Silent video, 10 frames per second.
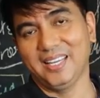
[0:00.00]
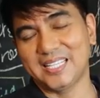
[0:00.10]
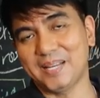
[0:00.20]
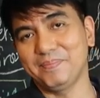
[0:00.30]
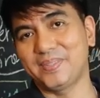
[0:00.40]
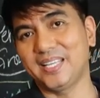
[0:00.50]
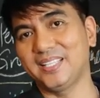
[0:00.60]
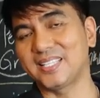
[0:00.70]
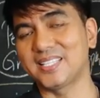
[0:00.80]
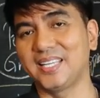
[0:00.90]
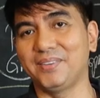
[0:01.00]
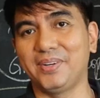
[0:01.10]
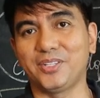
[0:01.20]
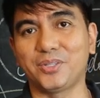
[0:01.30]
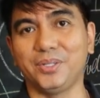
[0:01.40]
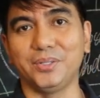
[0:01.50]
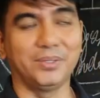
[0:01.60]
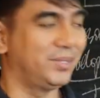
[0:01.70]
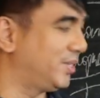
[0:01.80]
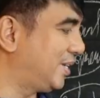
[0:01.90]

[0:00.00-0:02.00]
It's something that's given to you.